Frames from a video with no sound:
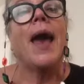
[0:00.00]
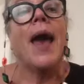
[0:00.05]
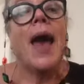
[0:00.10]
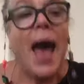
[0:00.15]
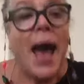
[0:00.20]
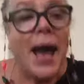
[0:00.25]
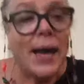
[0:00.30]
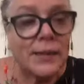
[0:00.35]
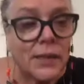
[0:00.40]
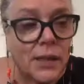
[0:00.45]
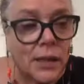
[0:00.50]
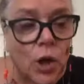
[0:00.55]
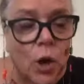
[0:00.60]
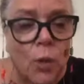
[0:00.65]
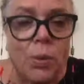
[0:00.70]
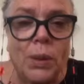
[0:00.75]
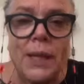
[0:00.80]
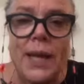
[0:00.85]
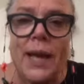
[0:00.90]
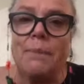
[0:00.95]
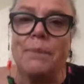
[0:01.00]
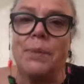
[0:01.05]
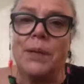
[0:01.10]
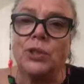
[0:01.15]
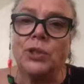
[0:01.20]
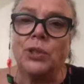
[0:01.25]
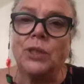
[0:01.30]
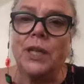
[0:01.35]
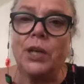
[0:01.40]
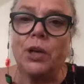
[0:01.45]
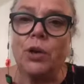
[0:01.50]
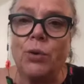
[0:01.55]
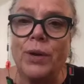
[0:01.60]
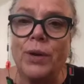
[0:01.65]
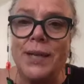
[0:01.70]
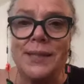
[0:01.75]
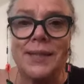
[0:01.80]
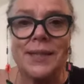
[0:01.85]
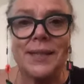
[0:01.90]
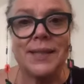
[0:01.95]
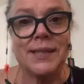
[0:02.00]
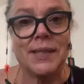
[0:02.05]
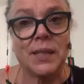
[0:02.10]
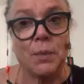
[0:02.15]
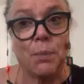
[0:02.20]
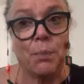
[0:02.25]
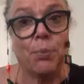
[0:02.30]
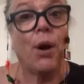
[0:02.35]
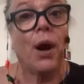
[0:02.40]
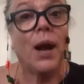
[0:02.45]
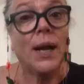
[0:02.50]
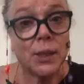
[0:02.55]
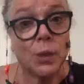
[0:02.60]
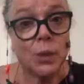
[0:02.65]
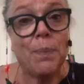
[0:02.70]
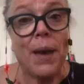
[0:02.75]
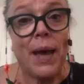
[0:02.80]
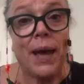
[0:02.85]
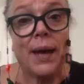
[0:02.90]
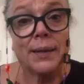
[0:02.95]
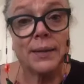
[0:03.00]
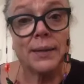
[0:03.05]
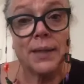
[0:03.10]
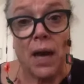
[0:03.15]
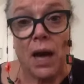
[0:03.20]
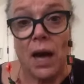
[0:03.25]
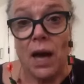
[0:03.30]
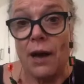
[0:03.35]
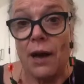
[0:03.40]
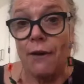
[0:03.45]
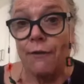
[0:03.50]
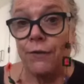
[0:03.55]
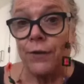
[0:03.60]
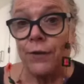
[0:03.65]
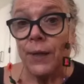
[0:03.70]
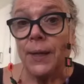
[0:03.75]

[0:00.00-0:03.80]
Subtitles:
As global ambition increases, the prospect of